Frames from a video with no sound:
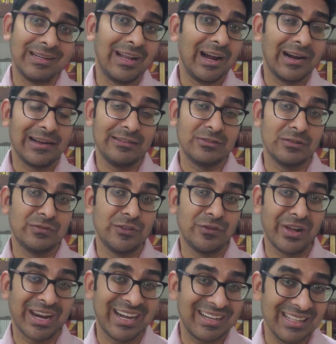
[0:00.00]
regardless of the
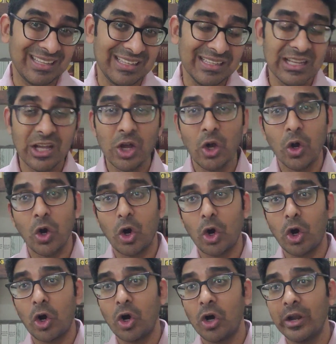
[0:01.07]
variety
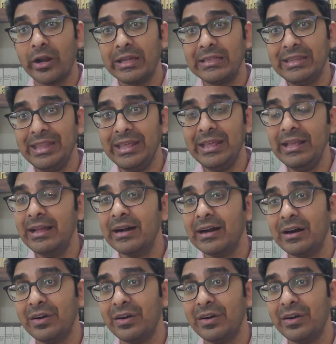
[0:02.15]
or the